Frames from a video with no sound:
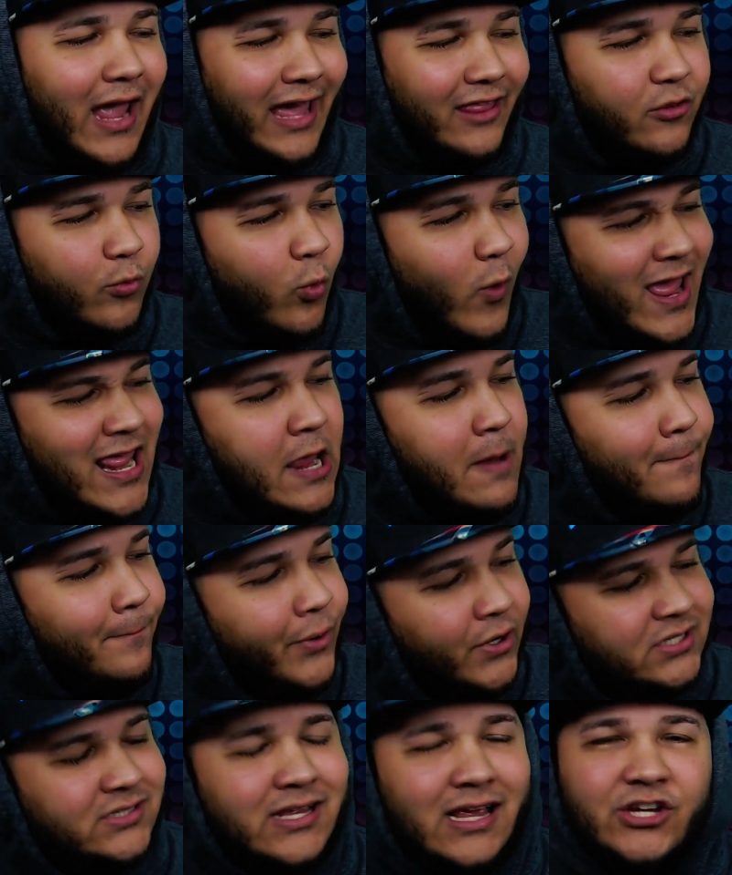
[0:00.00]
And the way he
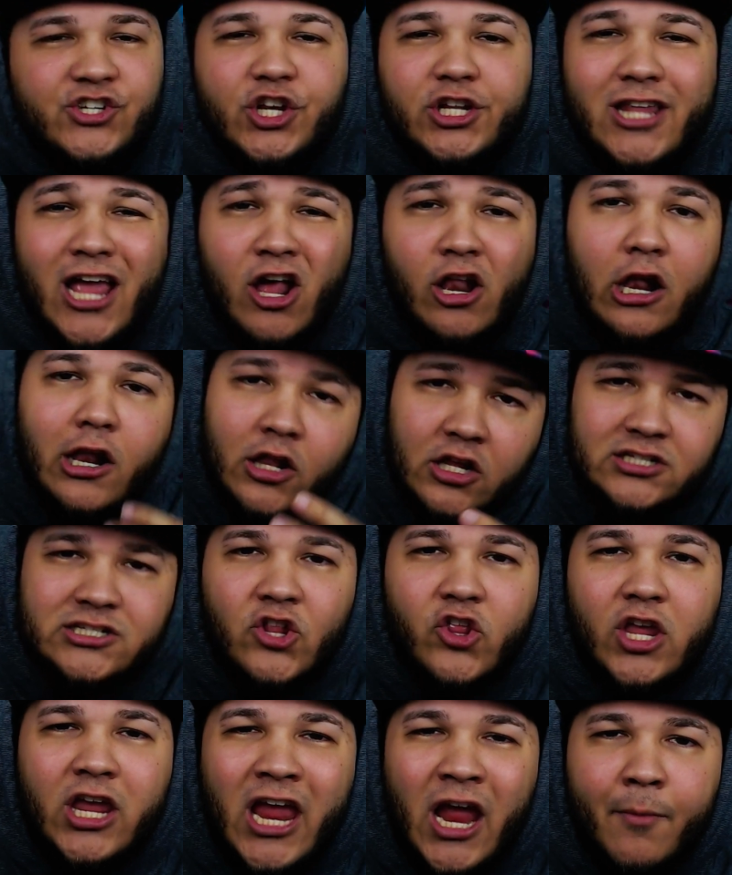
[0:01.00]
puts that shit down and
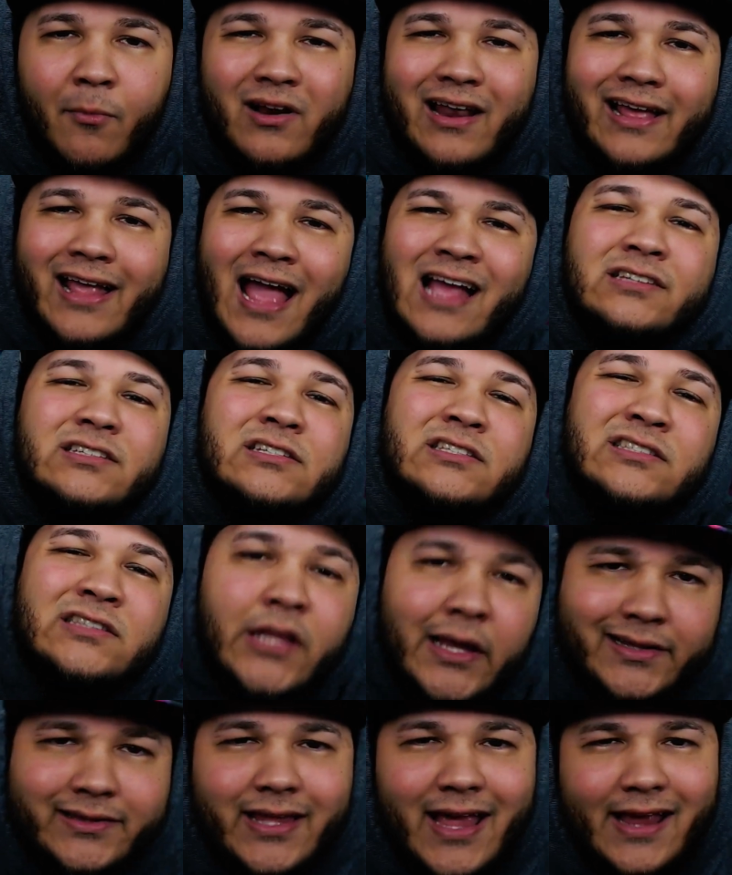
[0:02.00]
looks at the camera like, I
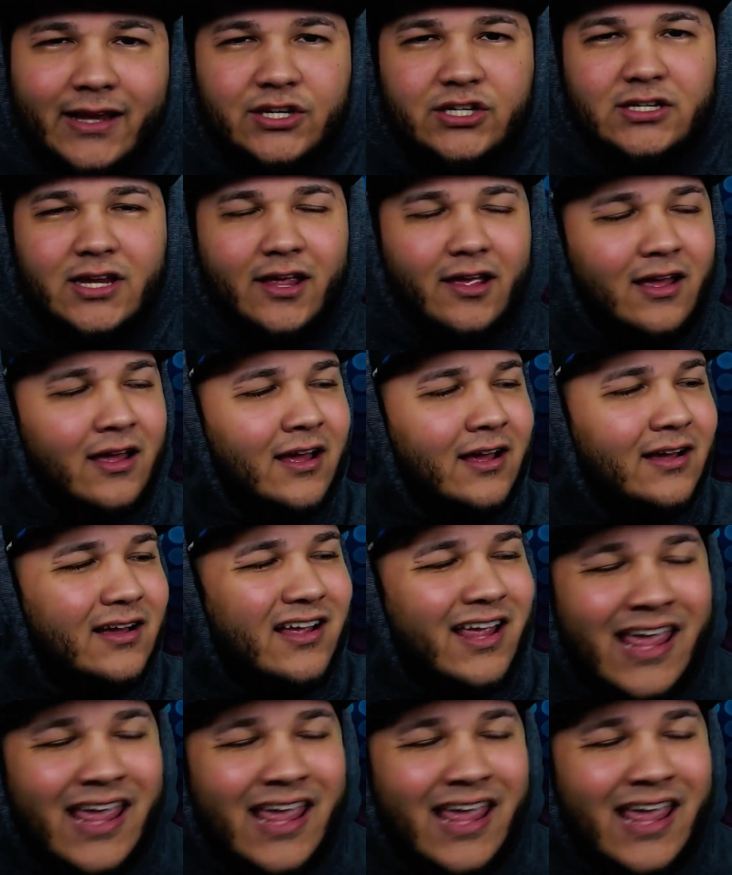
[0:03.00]
just did that shit.